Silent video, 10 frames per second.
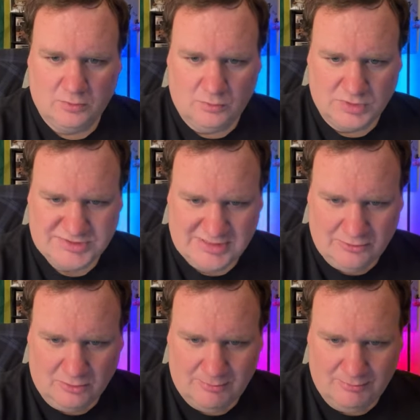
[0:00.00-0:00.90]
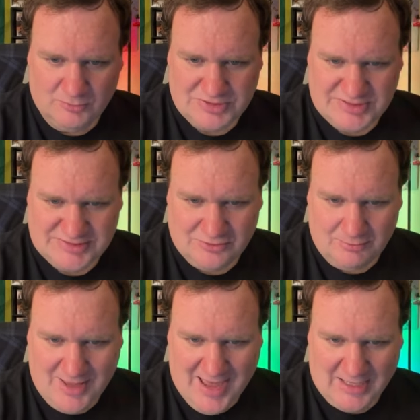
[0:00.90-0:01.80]
What's this
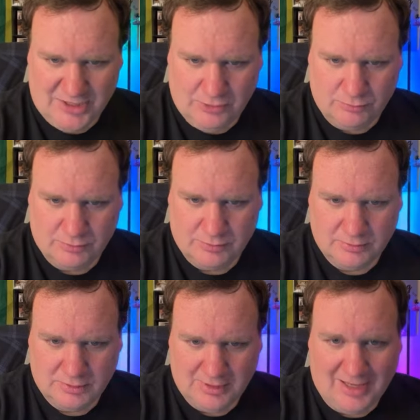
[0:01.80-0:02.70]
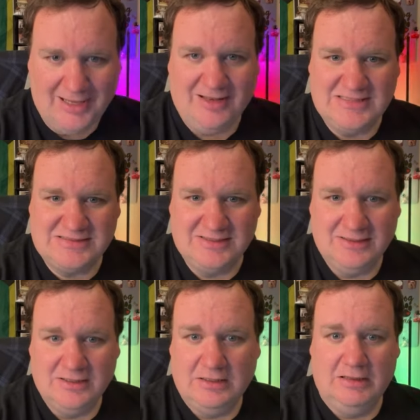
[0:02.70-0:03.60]
little bag do? Hi, Leslie.
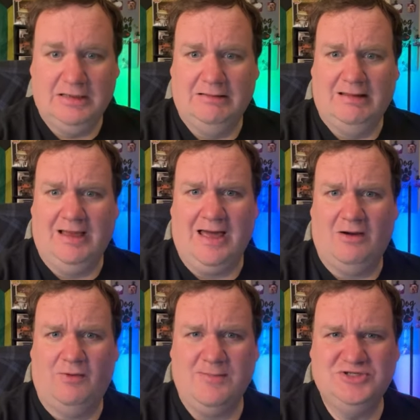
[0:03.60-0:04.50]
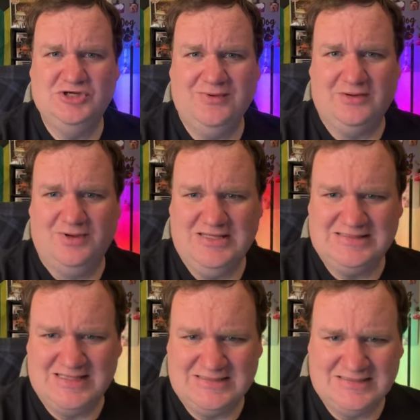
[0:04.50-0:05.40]
Ah, what am I doing? What
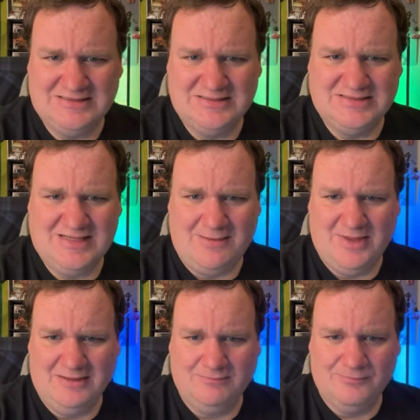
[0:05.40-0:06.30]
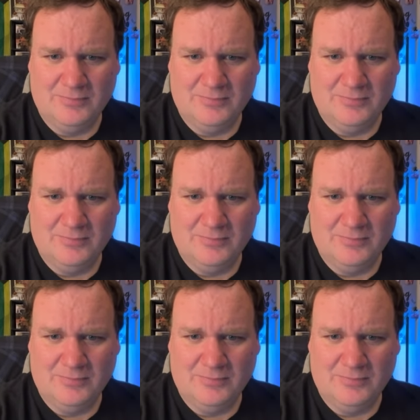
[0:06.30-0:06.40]
is this? Stop it.